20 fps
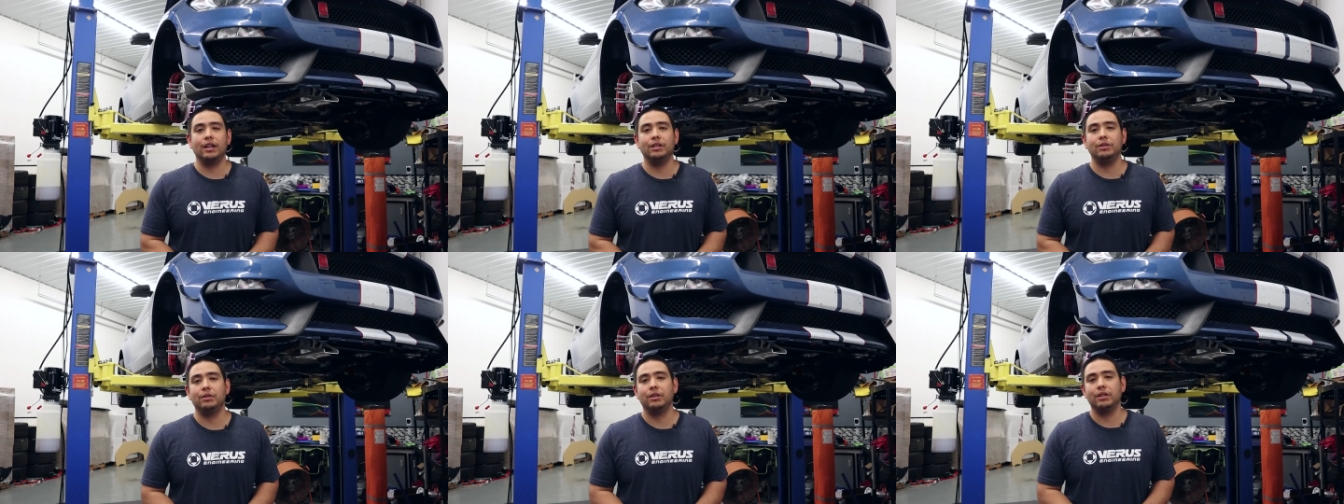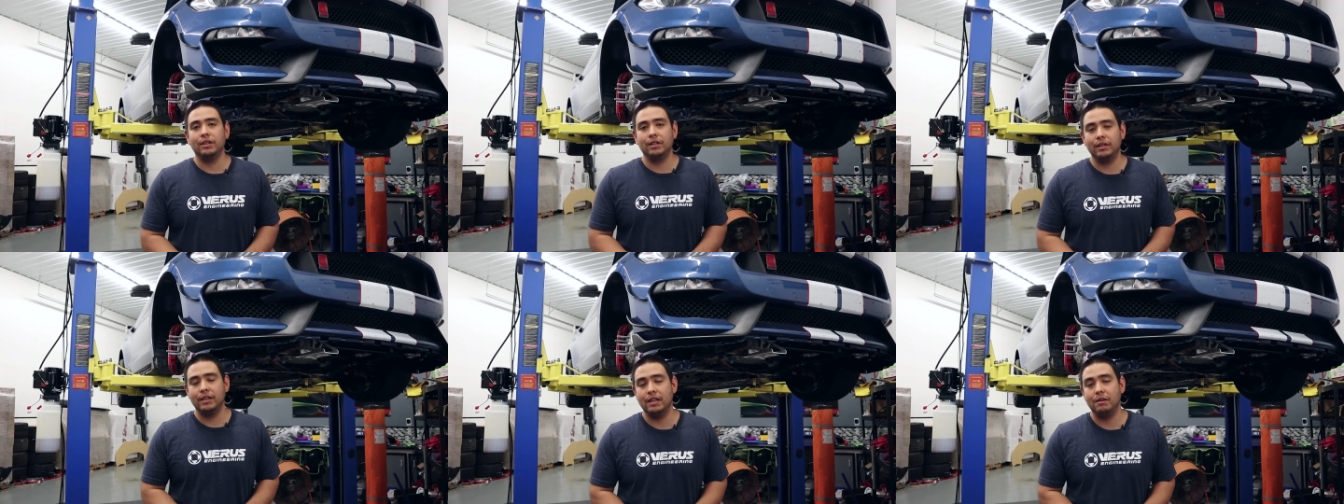you
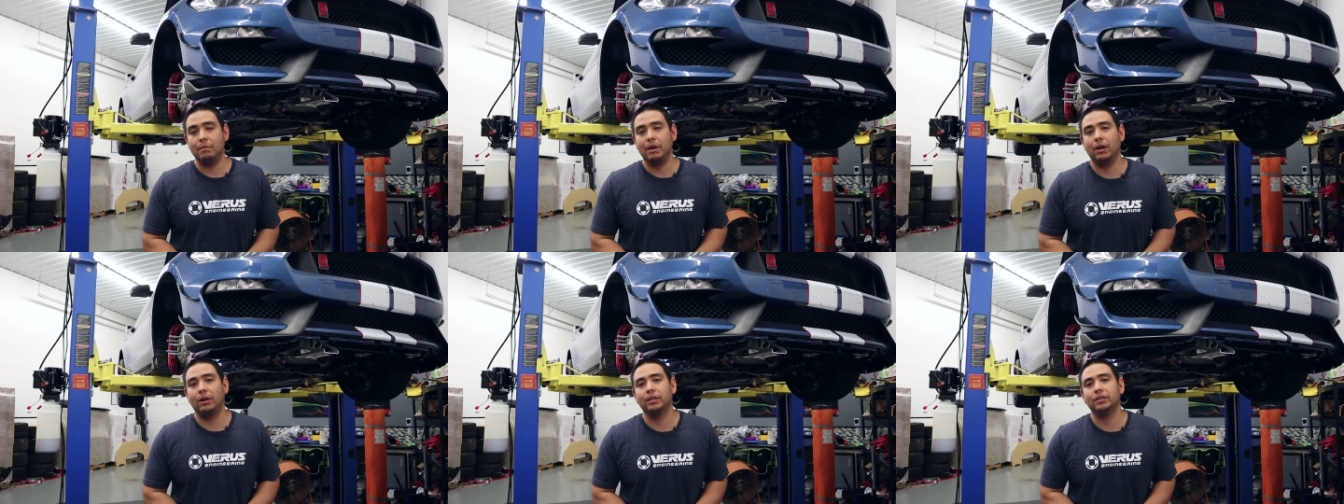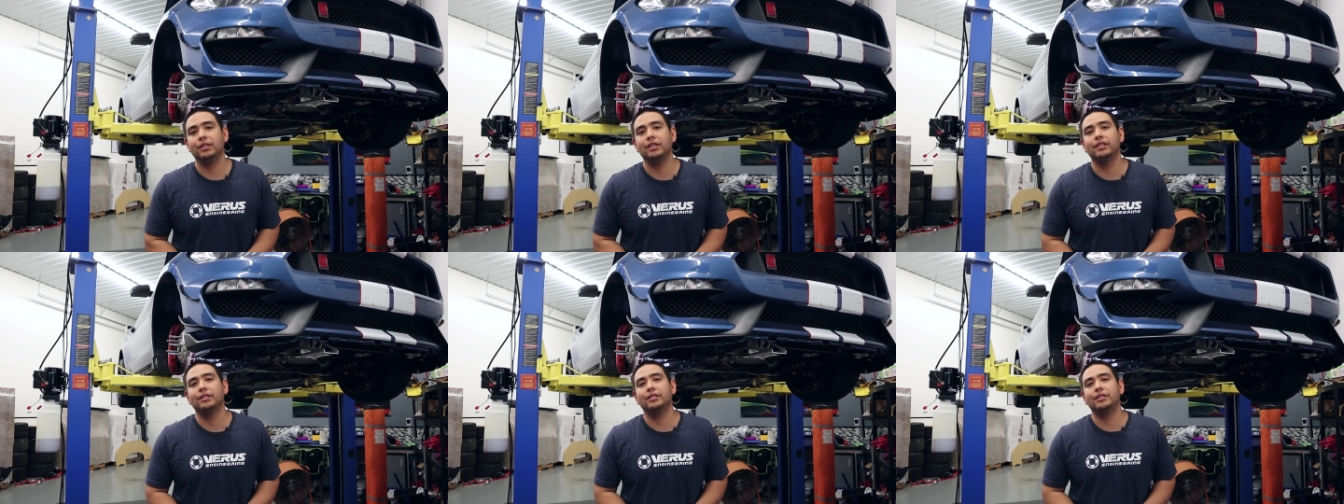can email
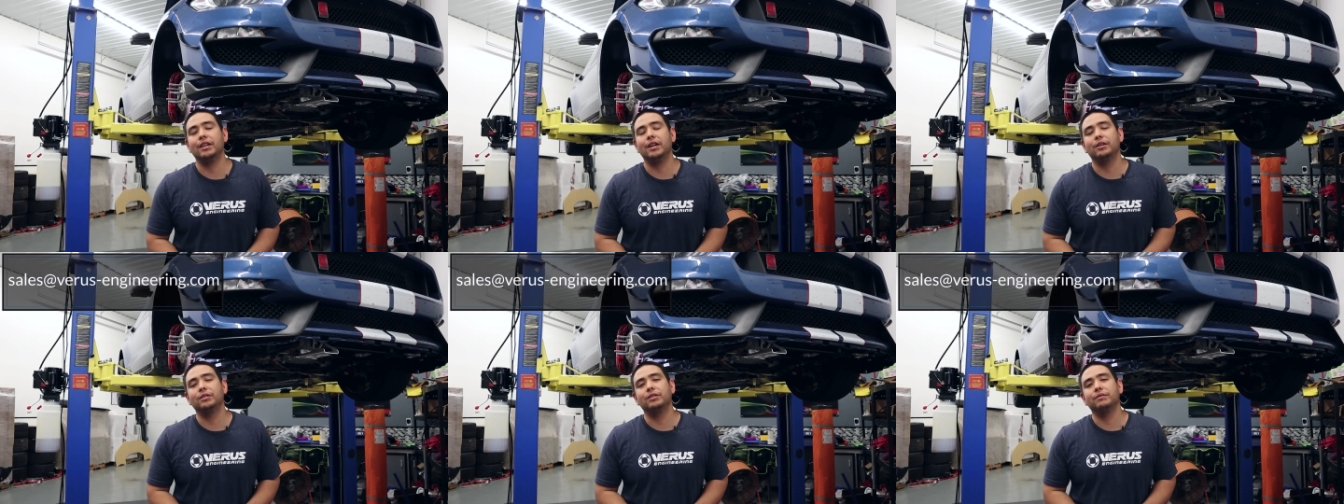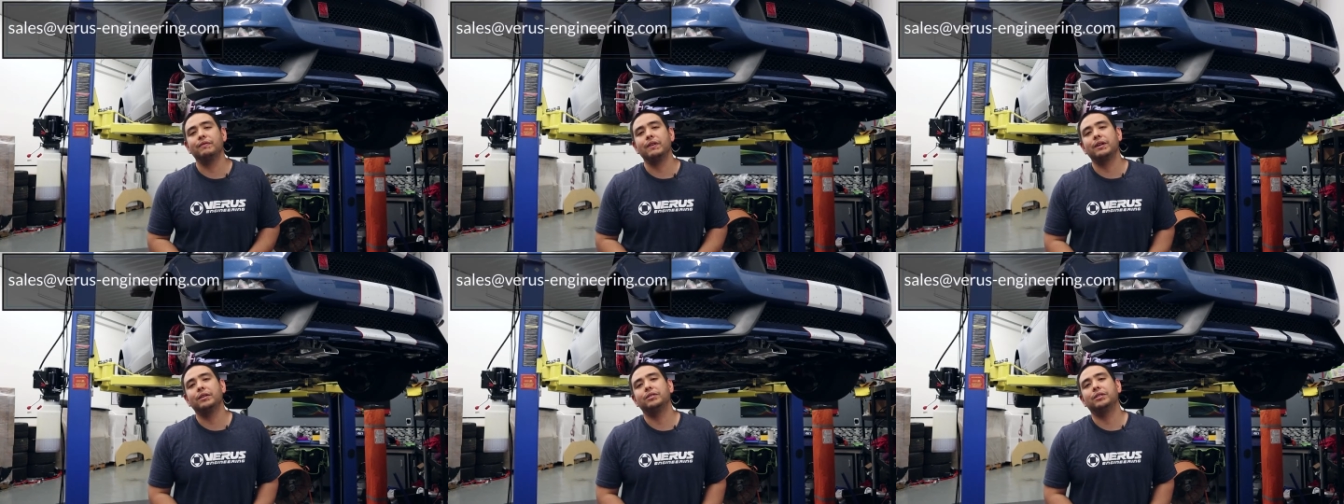us at sales
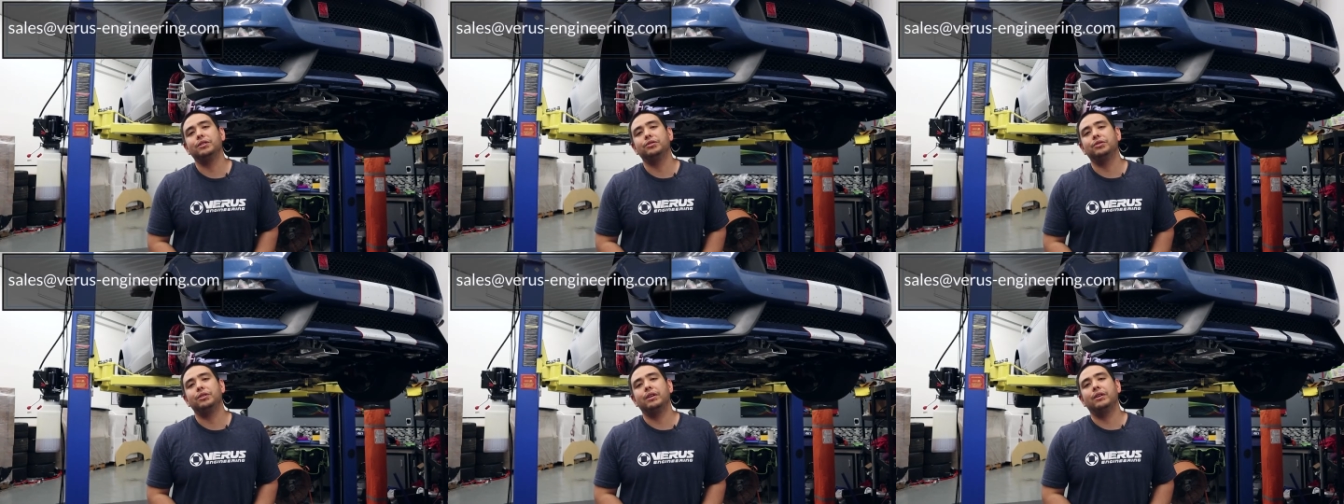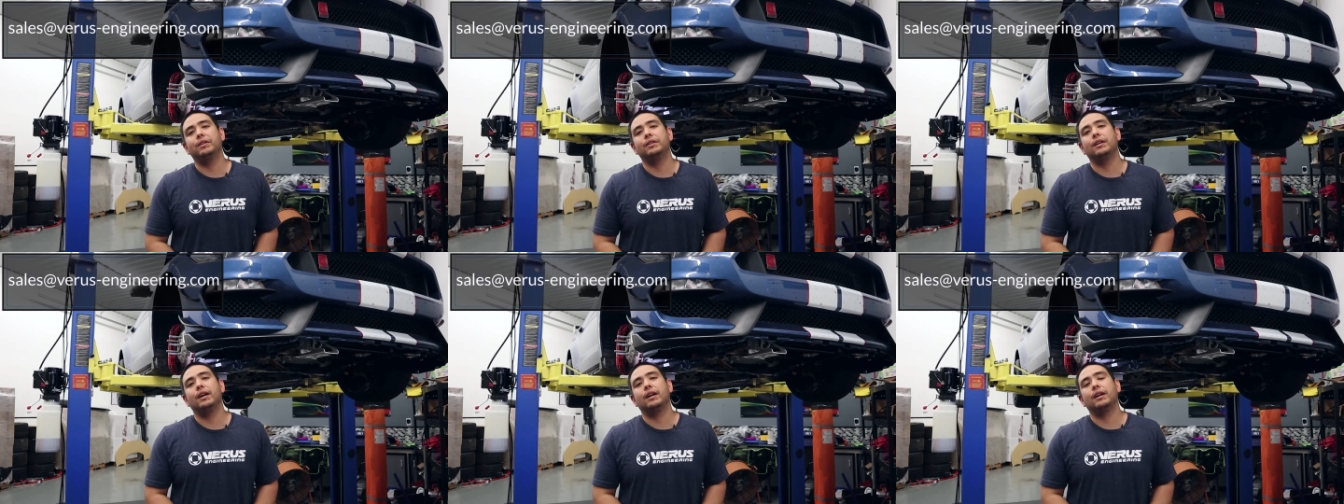at
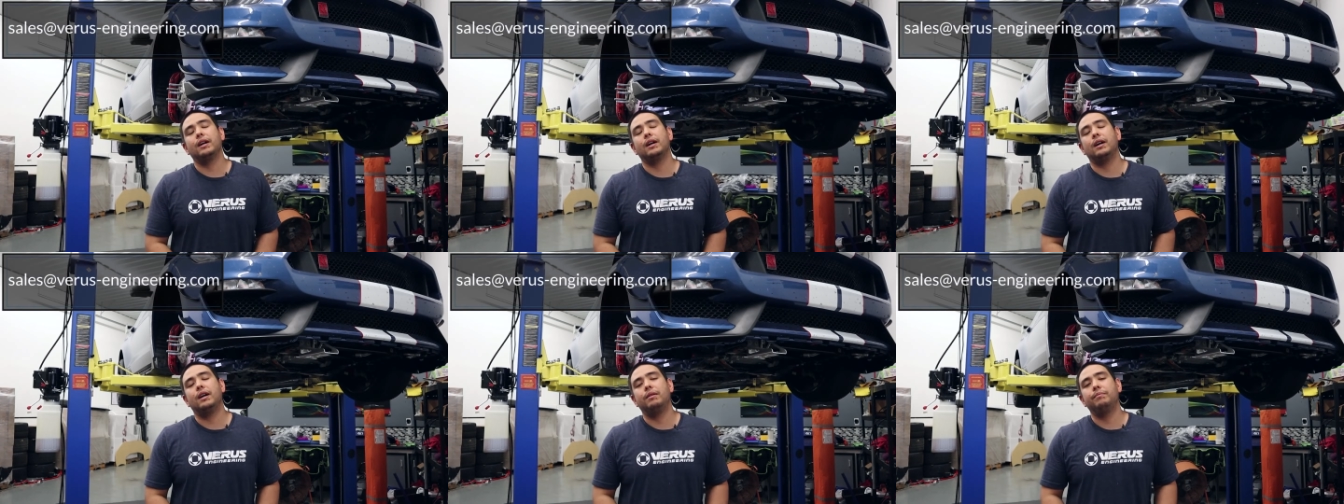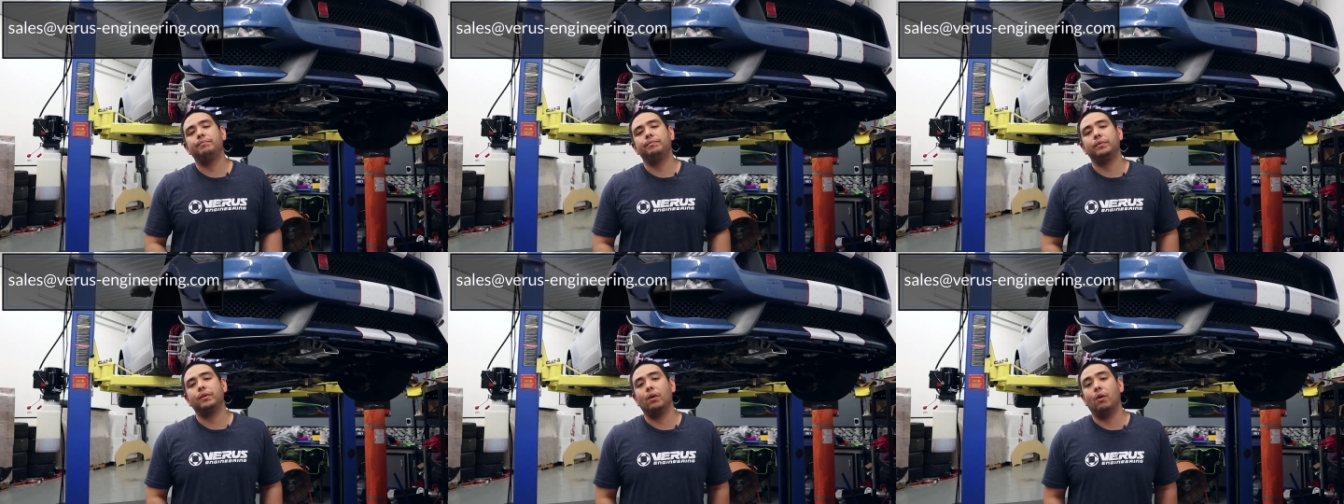
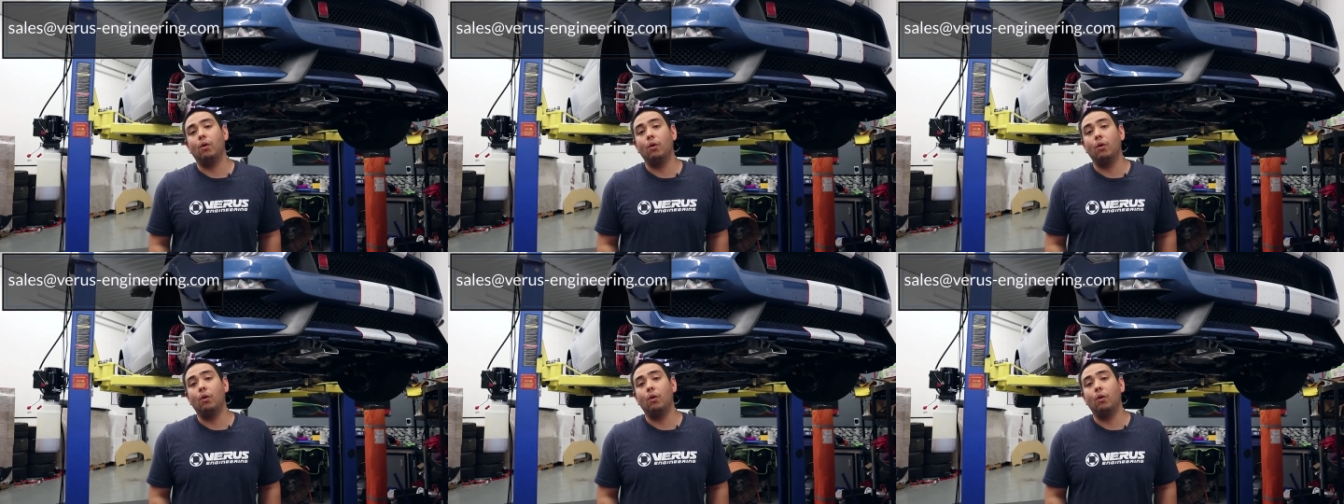verusengineering.com